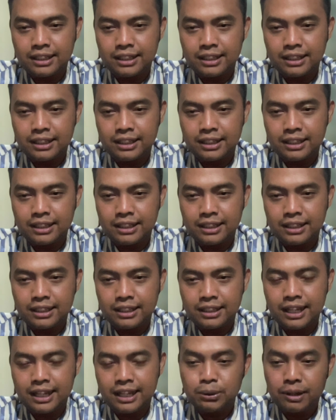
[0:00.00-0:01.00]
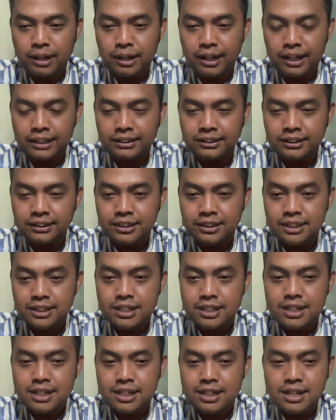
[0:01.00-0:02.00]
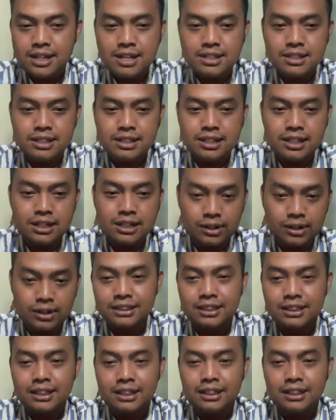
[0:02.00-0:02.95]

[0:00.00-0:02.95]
from the beginning to end is decreased.